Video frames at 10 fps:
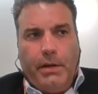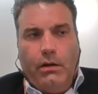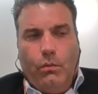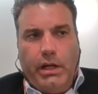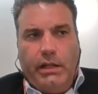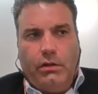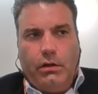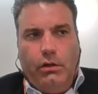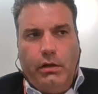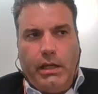But when I
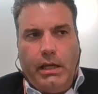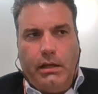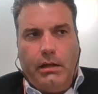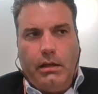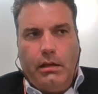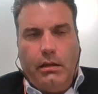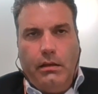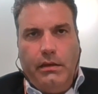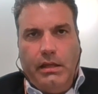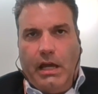took a look at
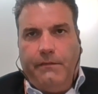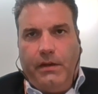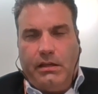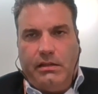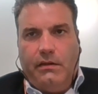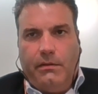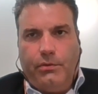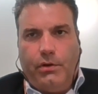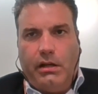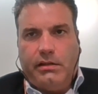the efficacy of the
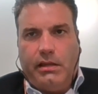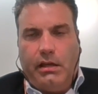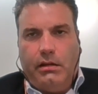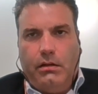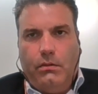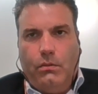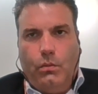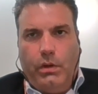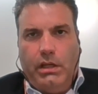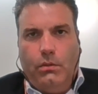products that
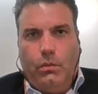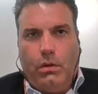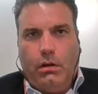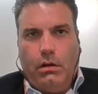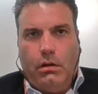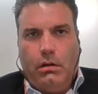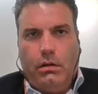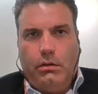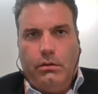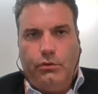we were
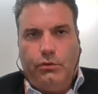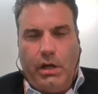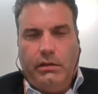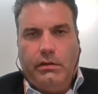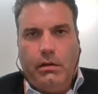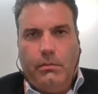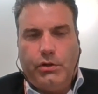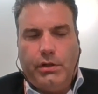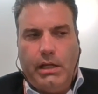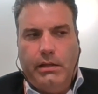trying to
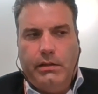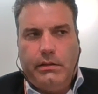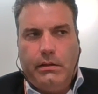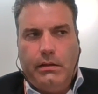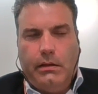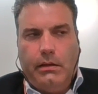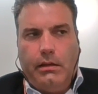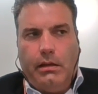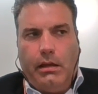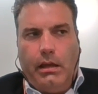commercialize
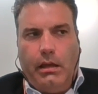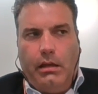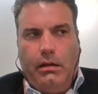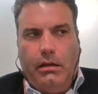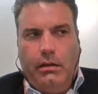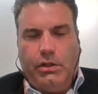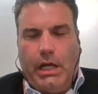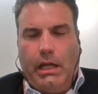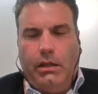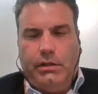and the
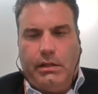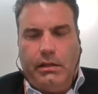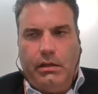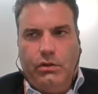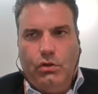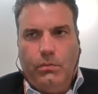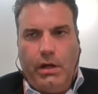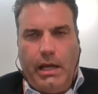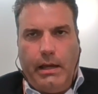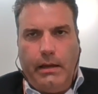challenges that the
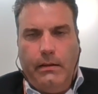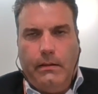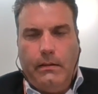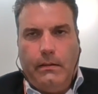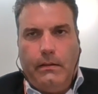consumer had,